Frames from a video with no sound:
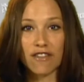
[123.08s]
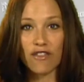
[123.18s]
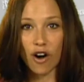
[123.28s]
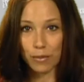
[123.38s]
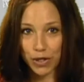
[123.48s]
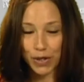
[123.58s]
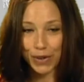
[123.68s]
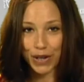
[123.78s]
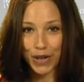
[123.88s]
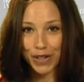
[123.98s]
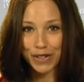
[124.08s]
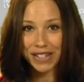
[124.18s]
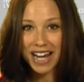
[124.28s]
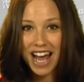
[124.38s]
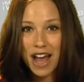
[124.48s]
Pharmaceuticals.
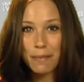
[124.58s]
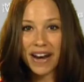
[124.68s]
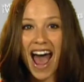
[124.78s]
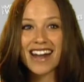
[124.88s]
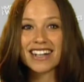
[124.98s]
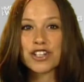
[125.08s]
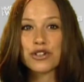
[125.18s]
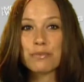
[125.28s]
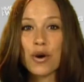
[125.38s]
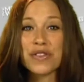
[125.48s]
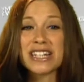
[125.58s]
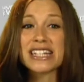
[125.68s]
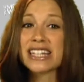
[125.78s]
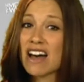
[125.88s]
Manhattan issued more than